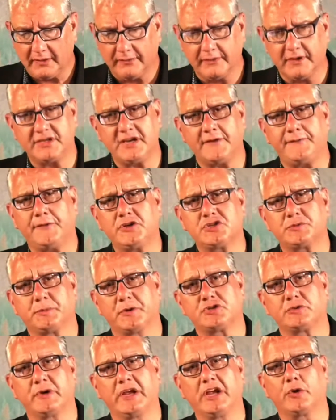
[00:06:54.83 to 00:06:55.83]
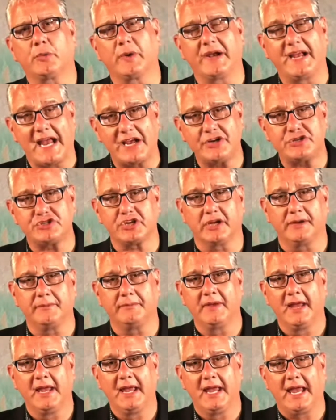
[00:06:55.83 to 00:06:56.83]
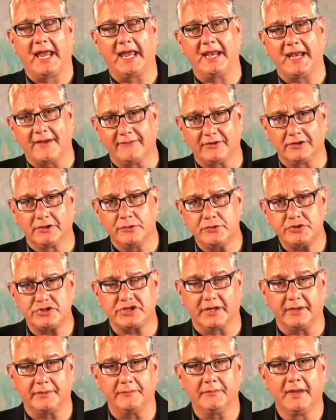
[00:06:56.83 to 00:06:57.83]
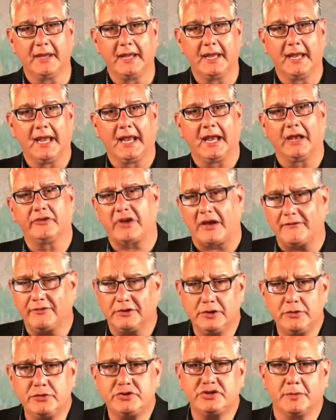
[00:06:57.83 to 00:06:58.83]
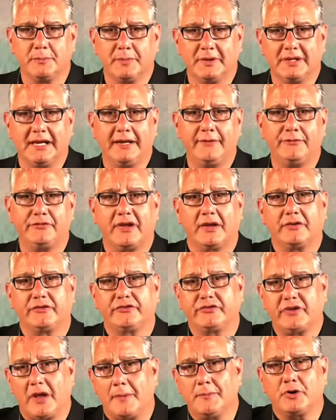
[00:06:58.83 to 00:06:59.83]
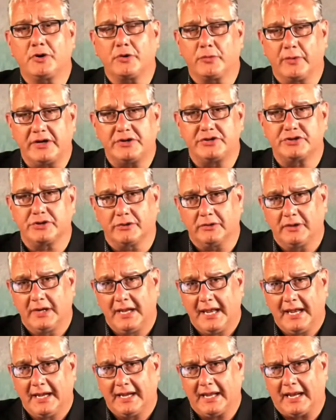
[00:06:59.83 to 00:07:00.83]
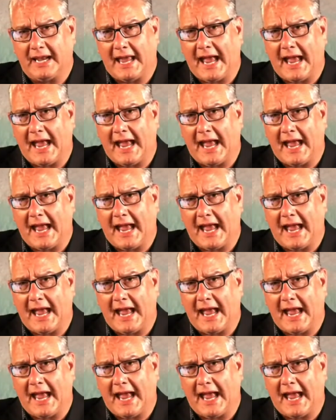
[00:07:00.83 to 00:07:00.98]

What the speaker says: the difference between creation and evolution is evolution believes that some creature can